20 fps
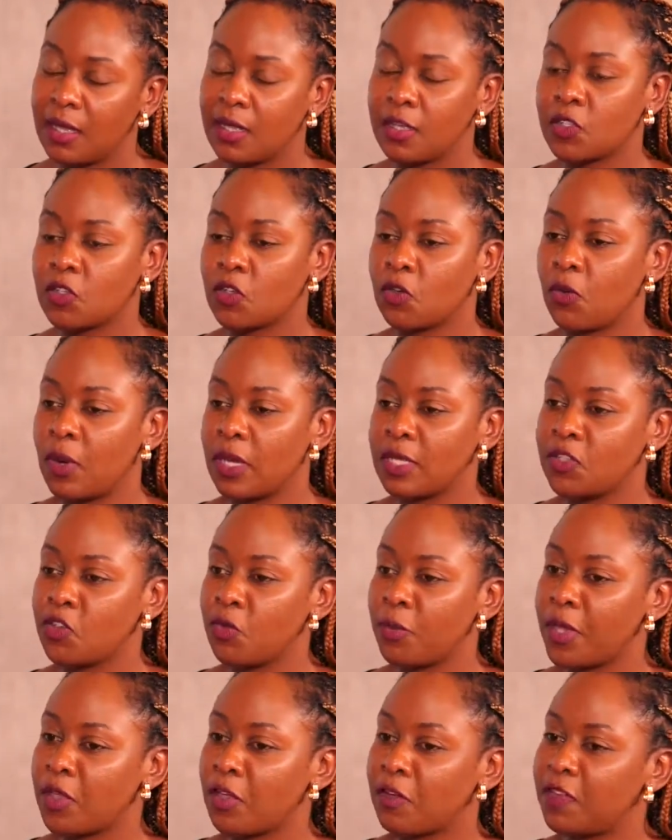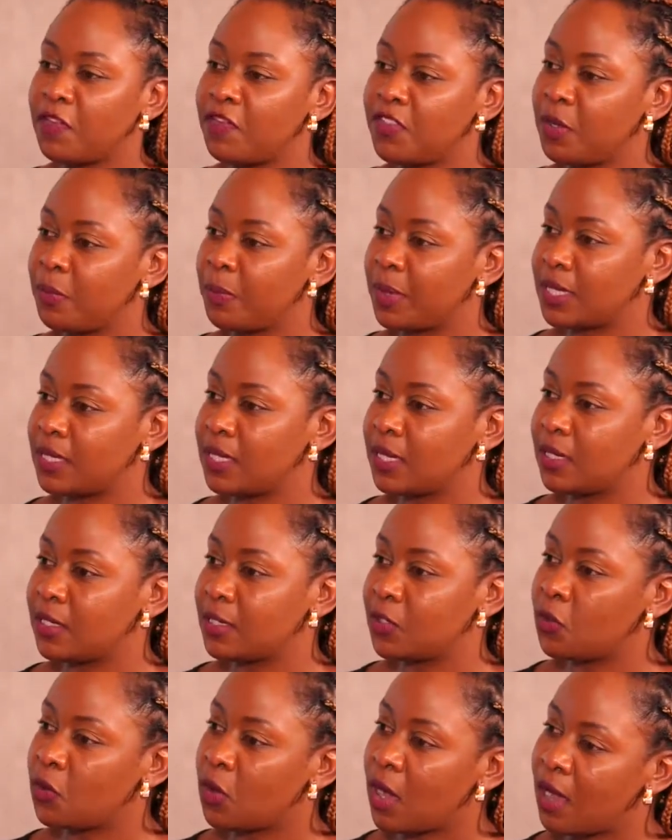So once you make your
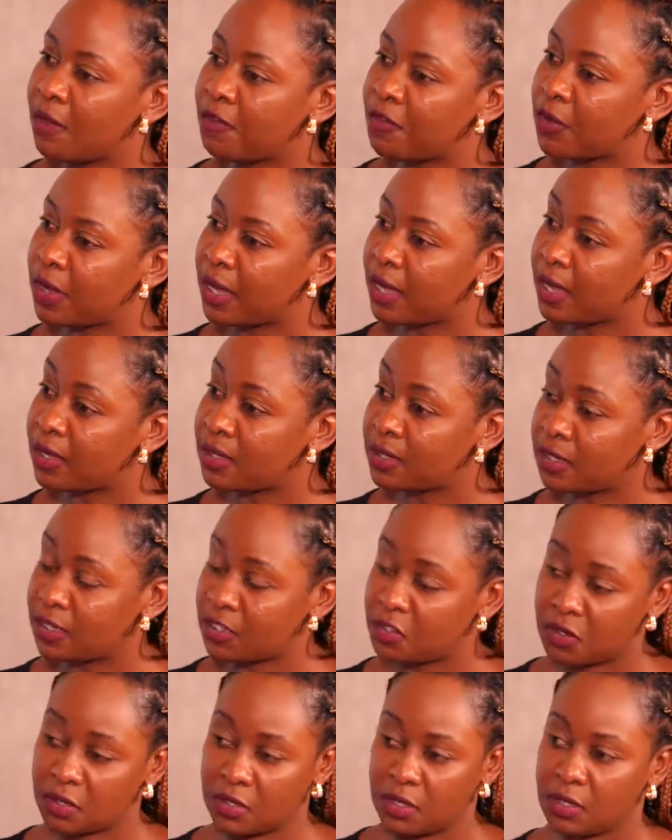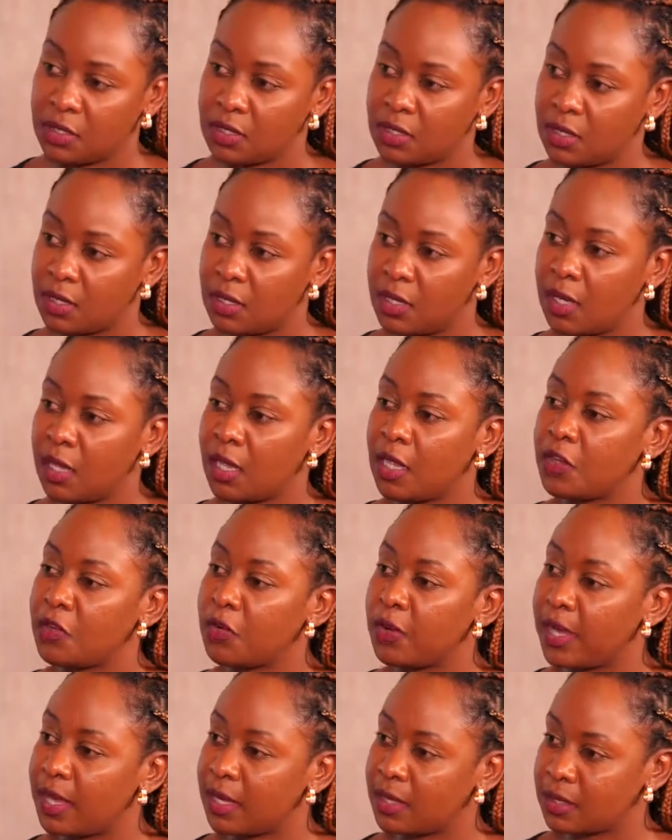50%, you have your exit strategy, and
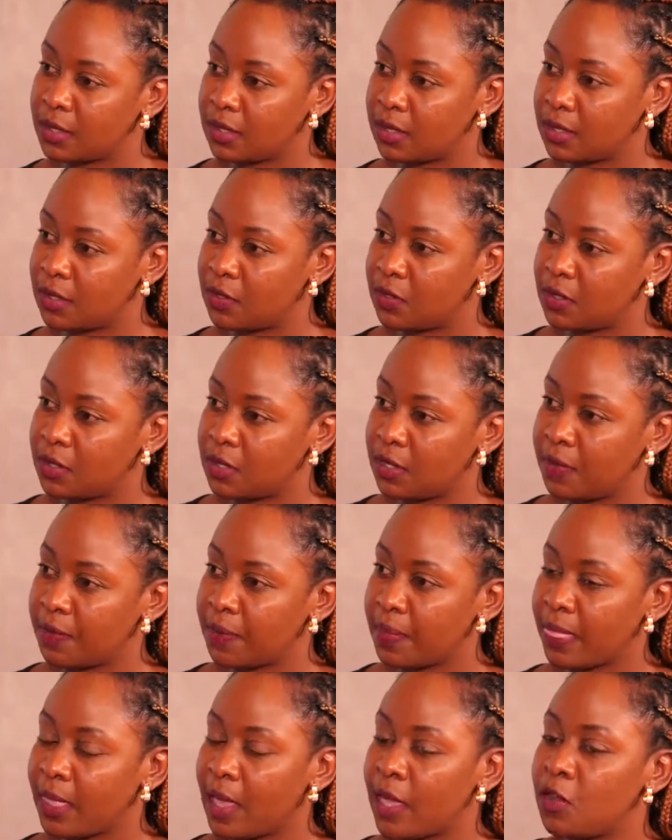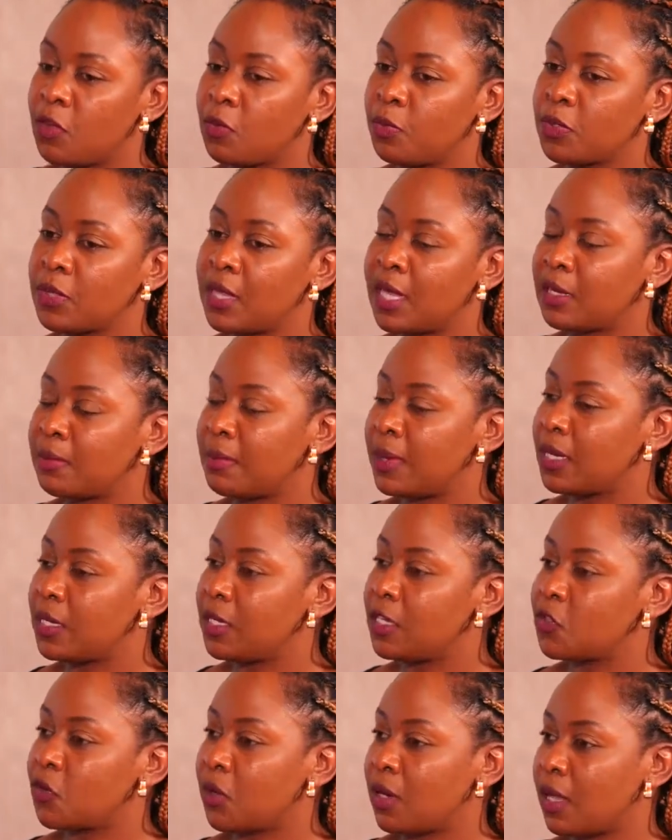you exit, you see, and you put that money
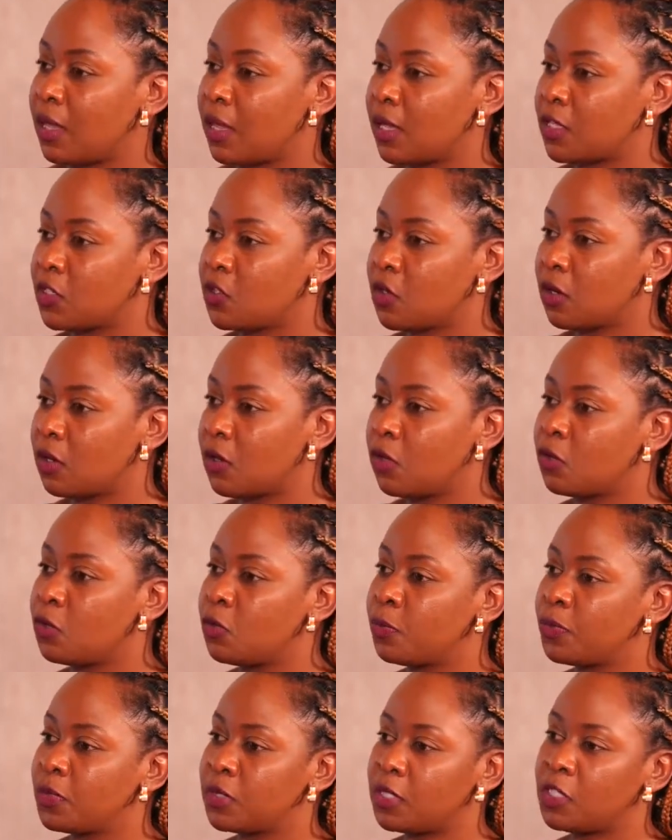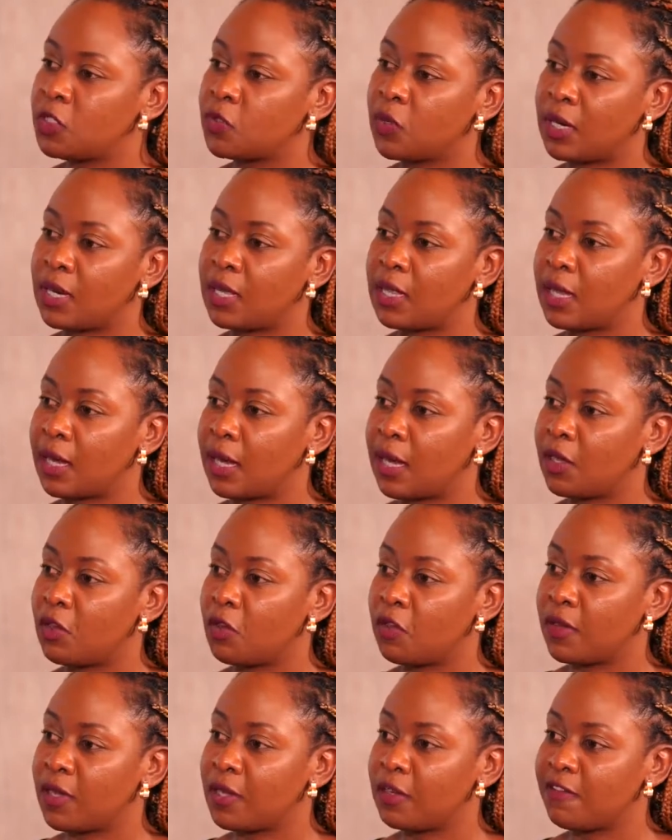into another stock, or you put into another kind
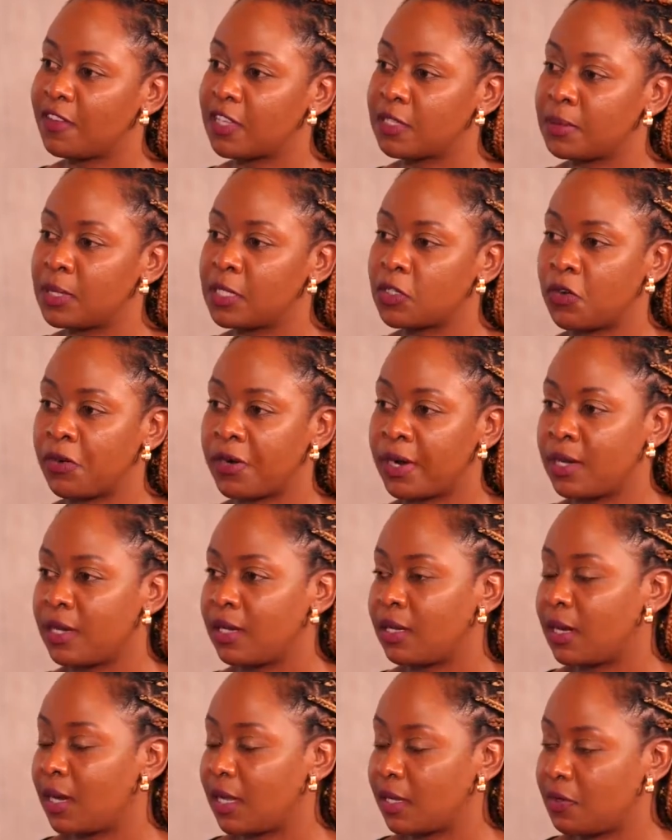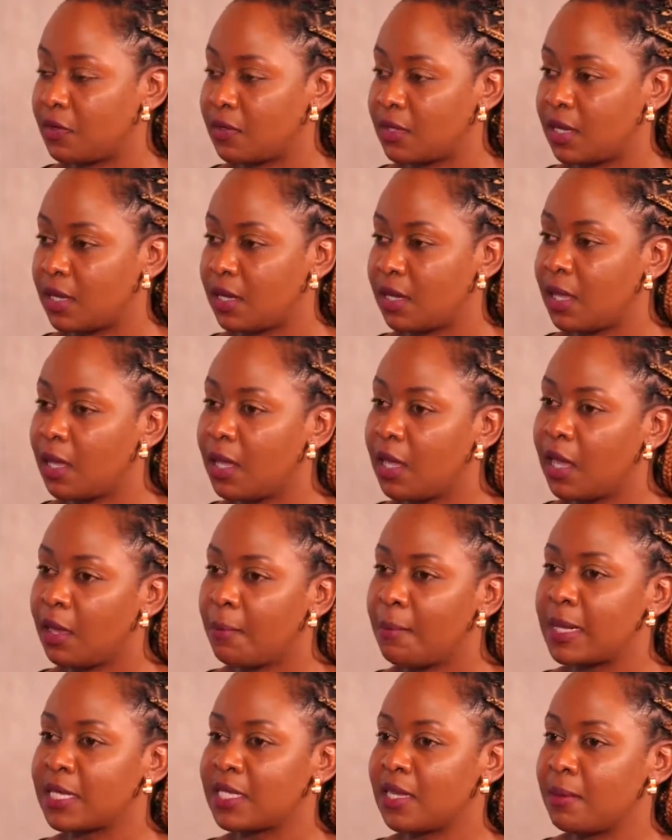of an investment or a need, like you said.
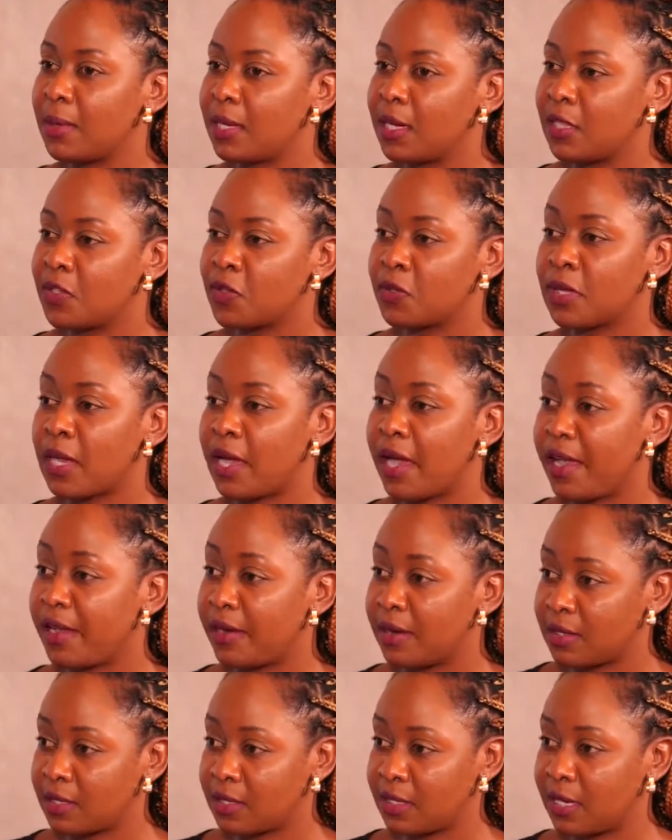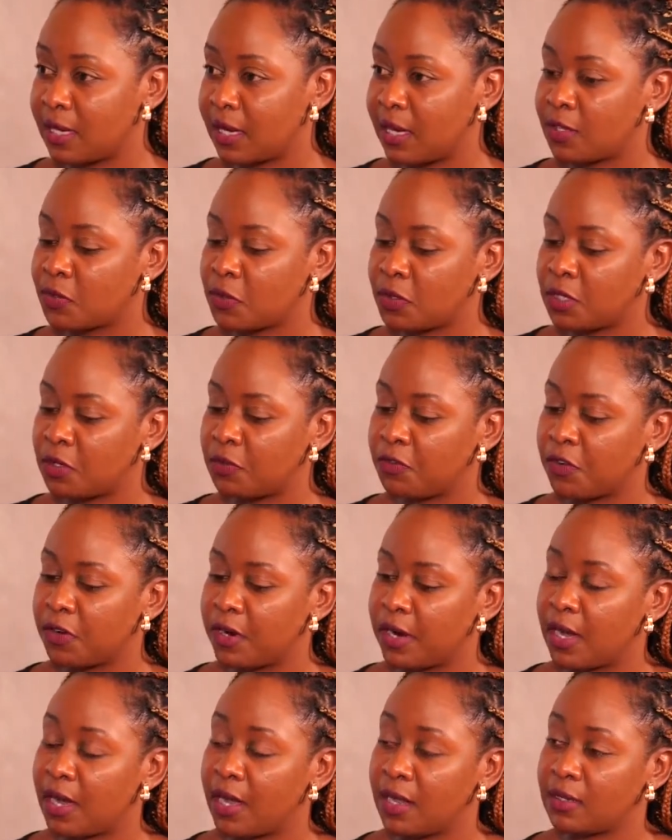But someone else who's a high risk taker is waiting for
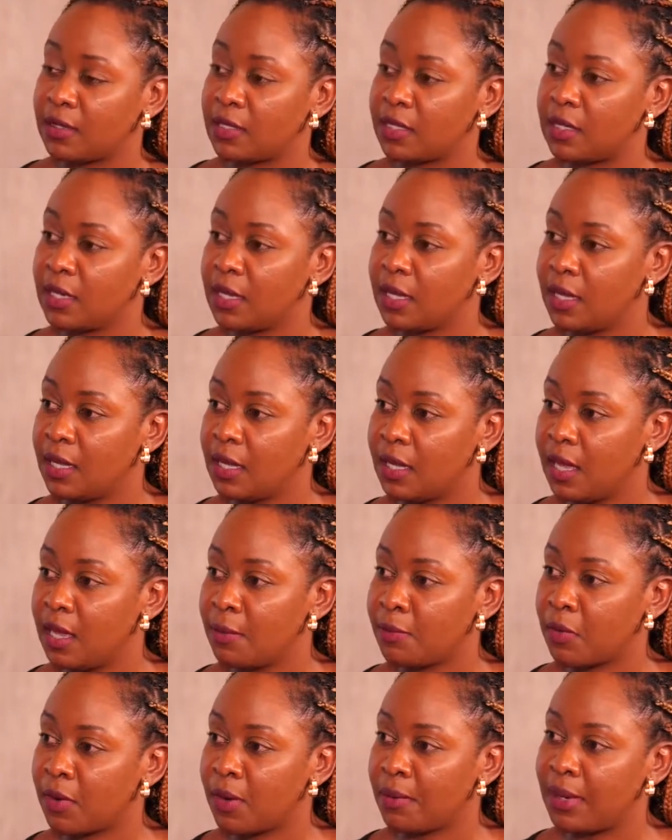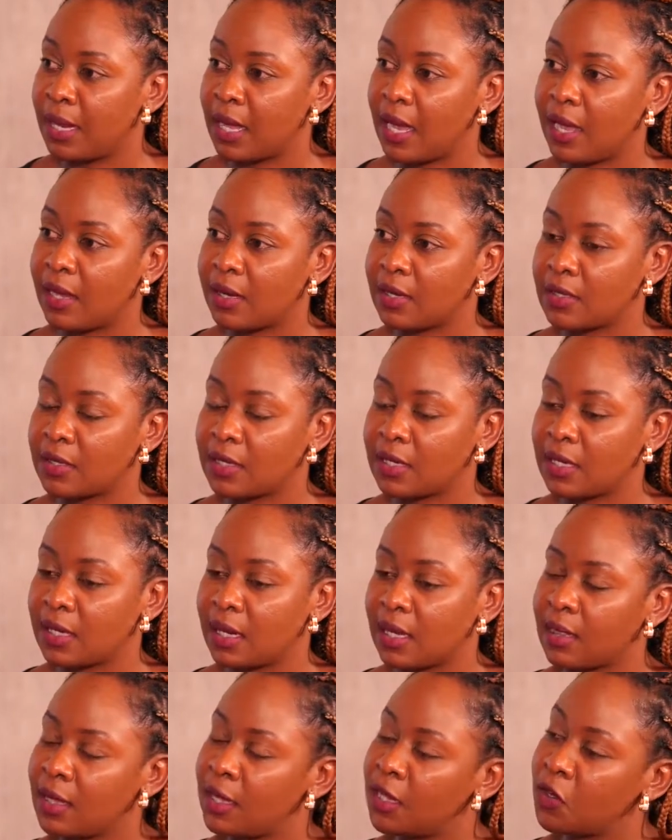100, and probably a high risk
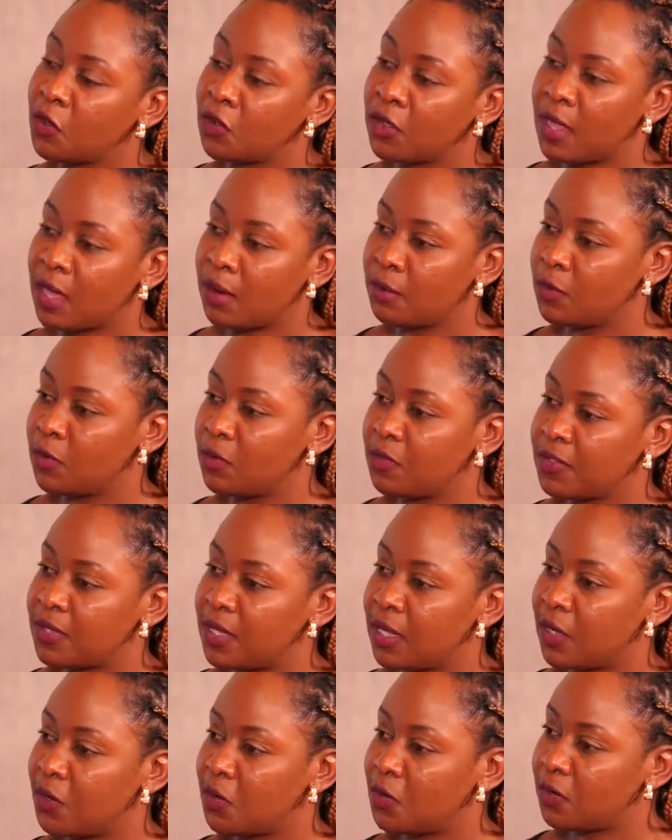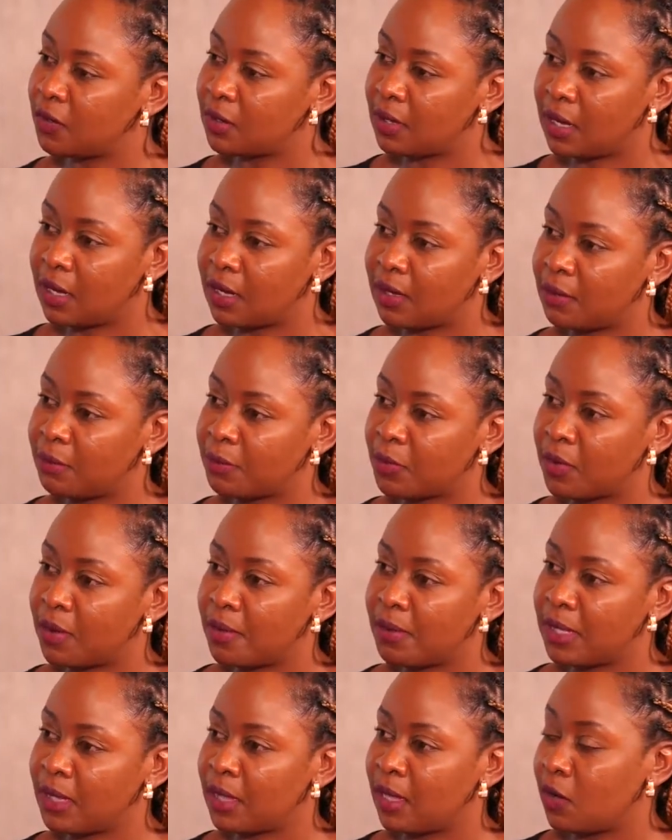taker, they know their moves, they know
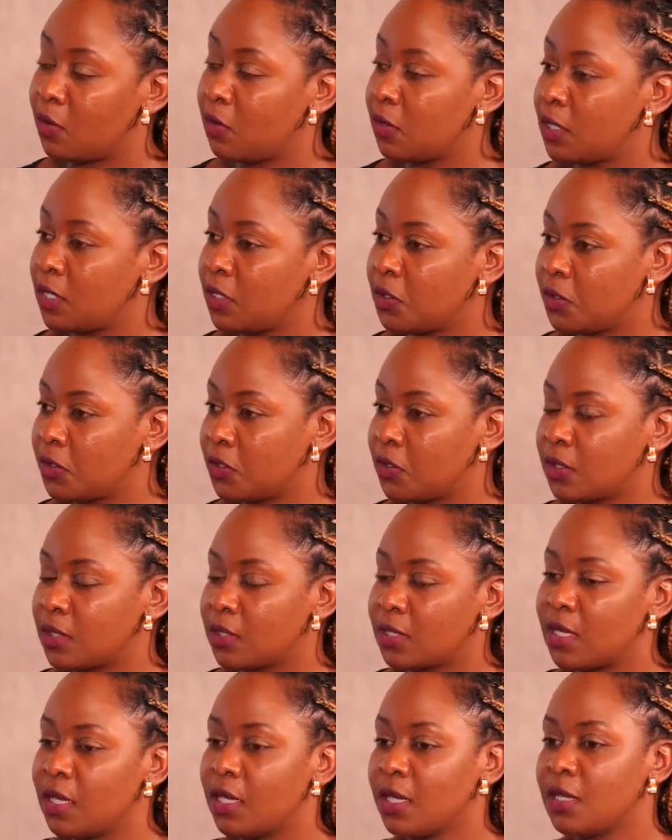probably they're holding or not.